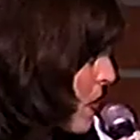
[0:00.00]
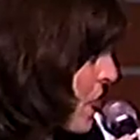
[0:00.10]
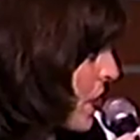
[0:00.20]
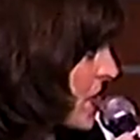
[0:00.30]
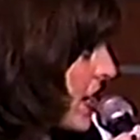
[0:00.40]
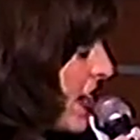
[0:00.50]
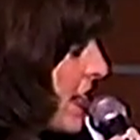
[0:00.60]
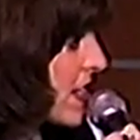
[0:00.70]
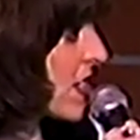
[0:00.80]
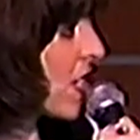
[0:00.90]
they were
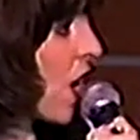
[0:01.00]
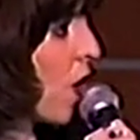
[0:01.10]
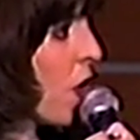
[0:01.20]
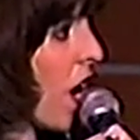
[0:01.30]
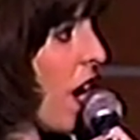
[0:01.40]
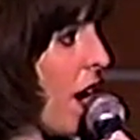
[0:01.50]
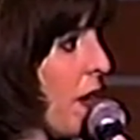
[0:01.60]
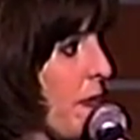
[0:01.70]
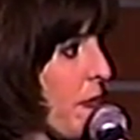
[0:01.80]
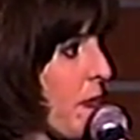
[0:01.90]
13. So,
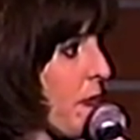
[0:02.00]
are